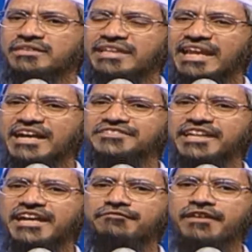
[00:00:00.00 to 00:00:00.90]
the last
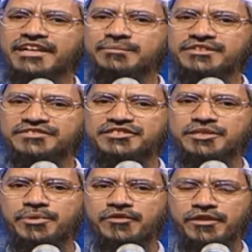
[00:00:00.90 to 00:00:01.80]
and final messenger,
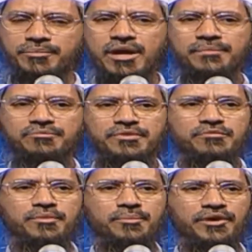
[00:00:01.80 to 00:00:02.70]
Prophet Muhammad, peace
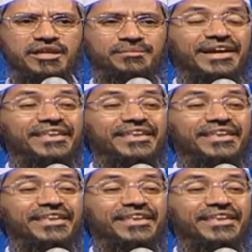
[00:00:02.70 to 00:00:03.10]
be upon him,